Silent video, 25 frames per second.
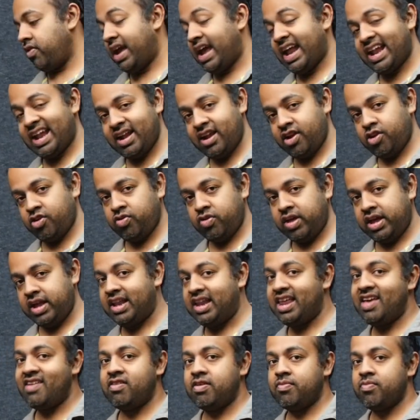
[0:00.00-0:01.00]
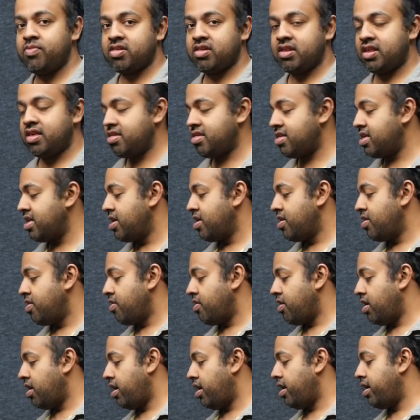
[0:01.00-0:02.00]
get into the TV business.
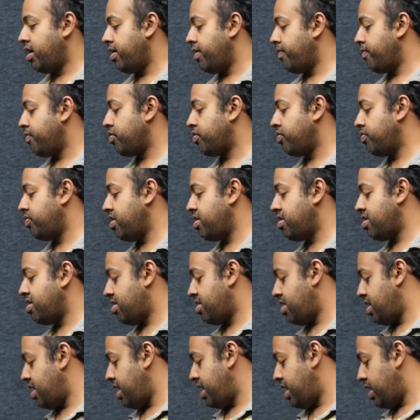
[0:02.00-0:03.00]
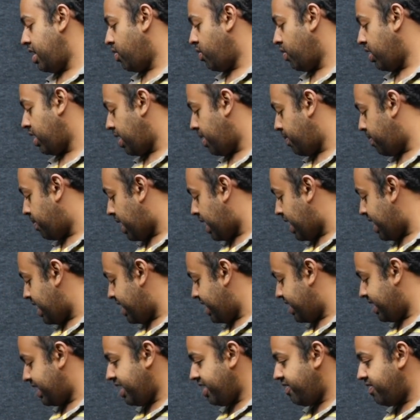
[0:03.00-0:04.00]
So this is the Nokia
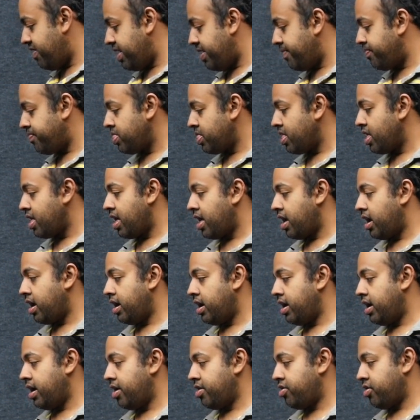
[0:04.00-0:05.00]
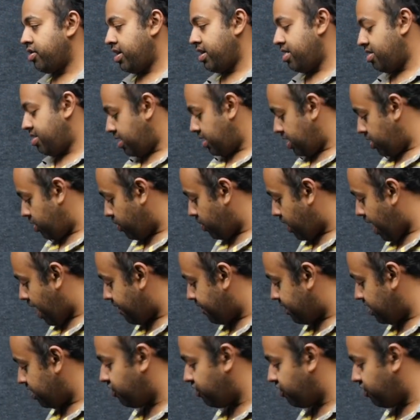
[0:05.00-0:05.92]
branded TV. As you can see, you have the